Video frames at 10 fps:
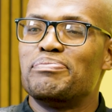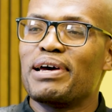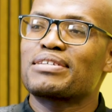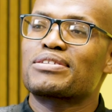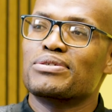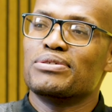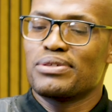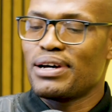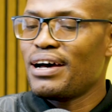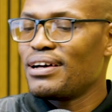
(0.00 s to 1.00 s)
backs to
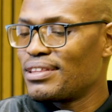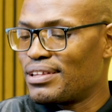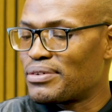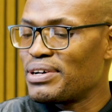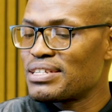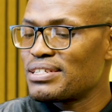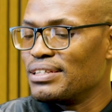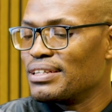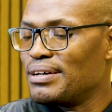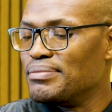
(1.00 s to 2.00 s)
the
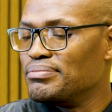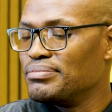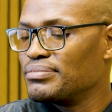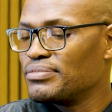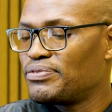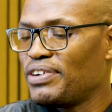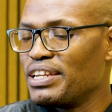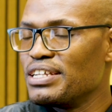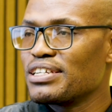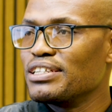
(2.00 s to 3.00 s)
question,
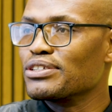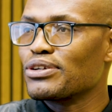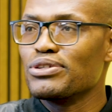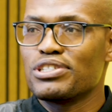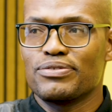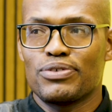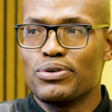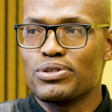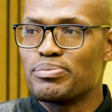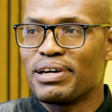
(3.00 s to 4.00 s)
financial inclusion for
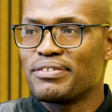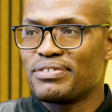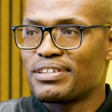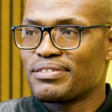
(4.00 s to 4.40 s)
whose benefit?